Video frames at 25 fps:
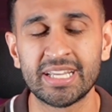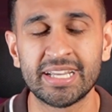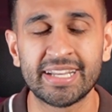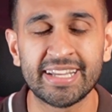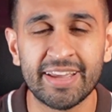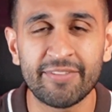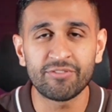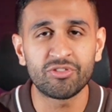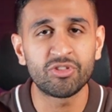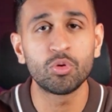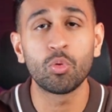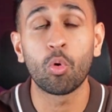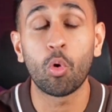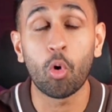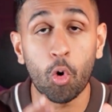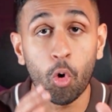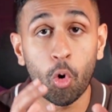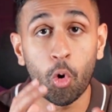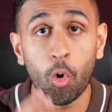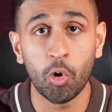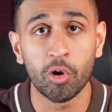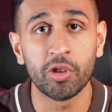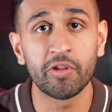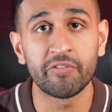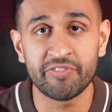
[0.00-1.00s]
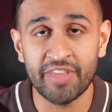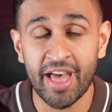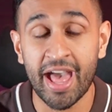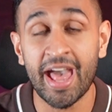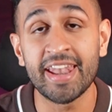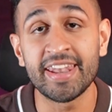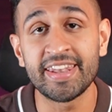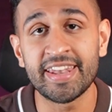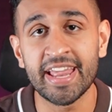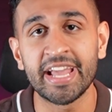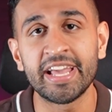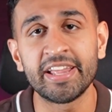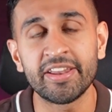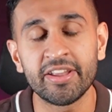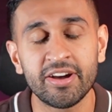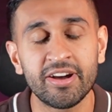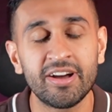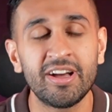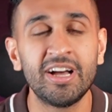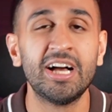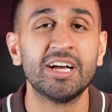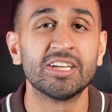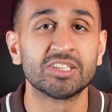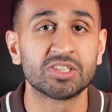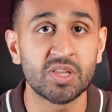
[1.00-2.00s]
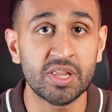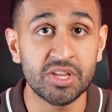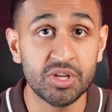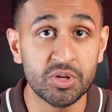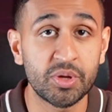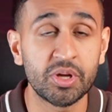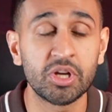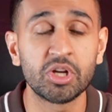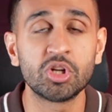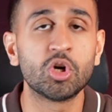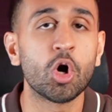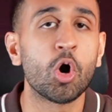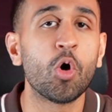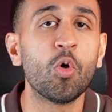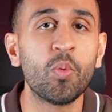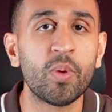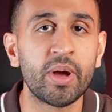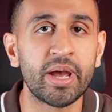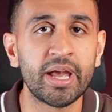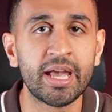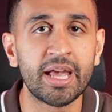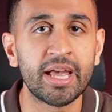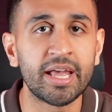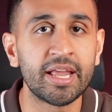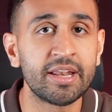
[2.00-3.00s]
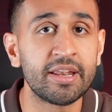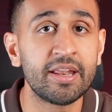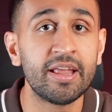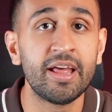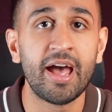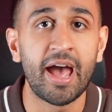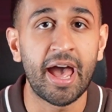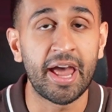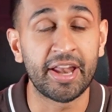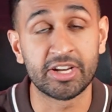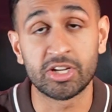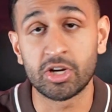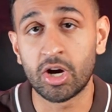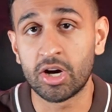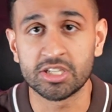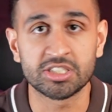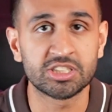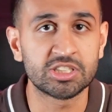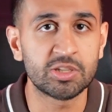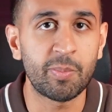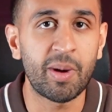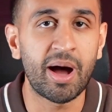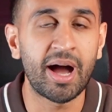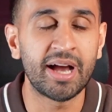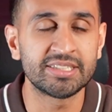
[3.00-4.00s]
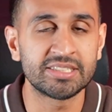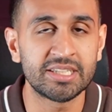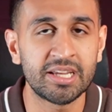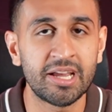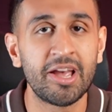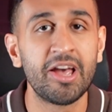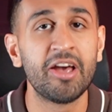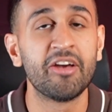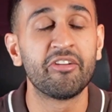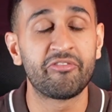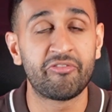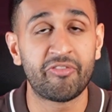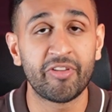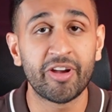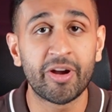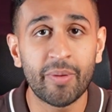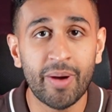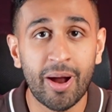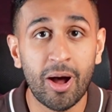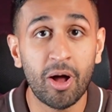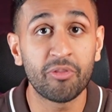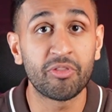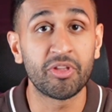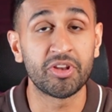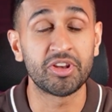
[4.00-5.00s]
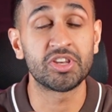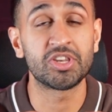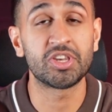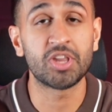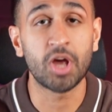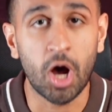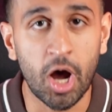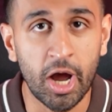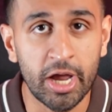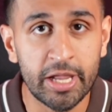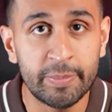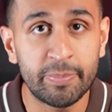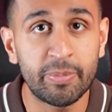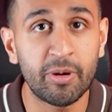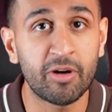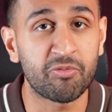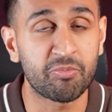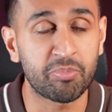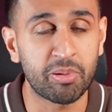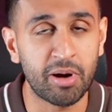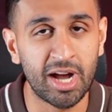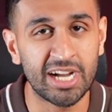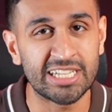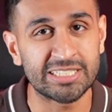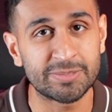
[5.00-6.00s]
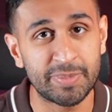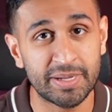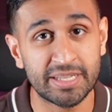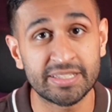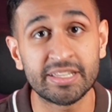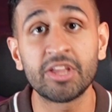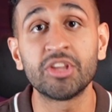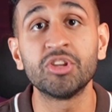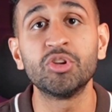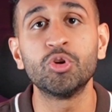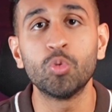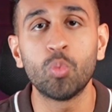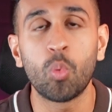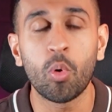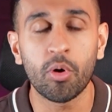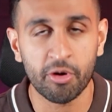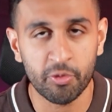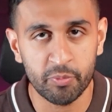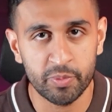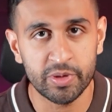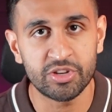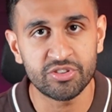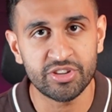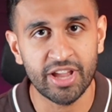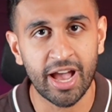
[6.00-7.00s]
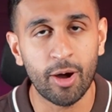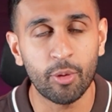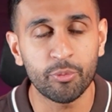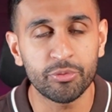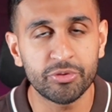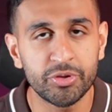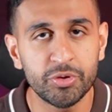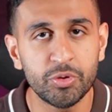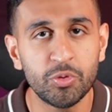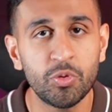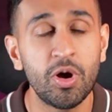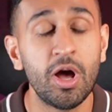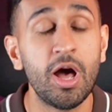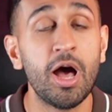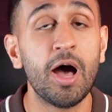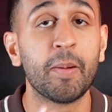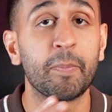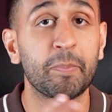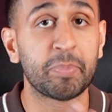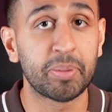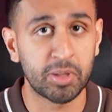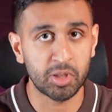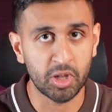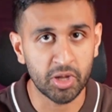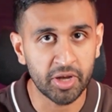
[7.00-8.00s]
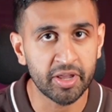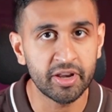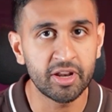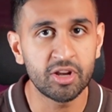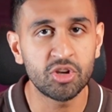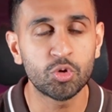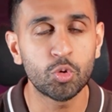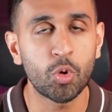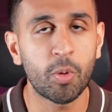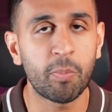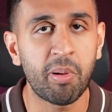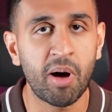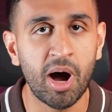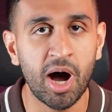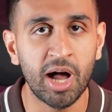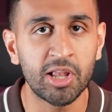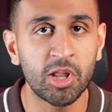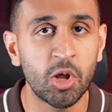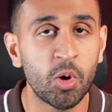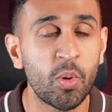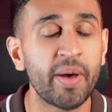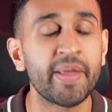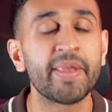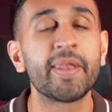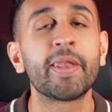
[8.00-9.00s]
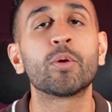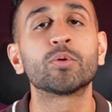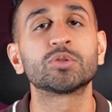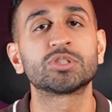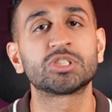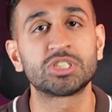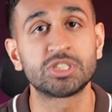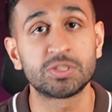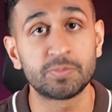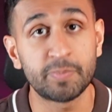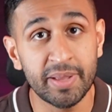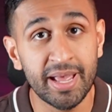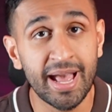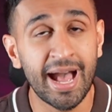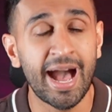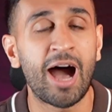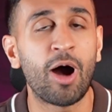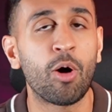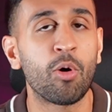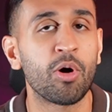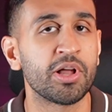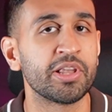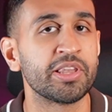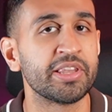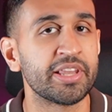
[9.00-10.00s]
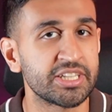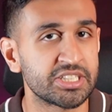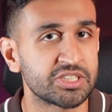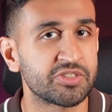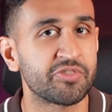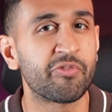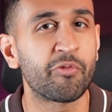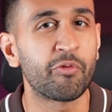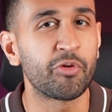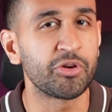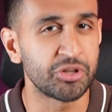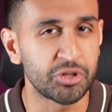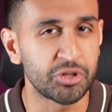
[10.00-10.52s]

It gives you all of that data so that you can go in and customize it, figure out the type of prospect that you want to reach out to, plug it into Apollo, and it'll spit out a list for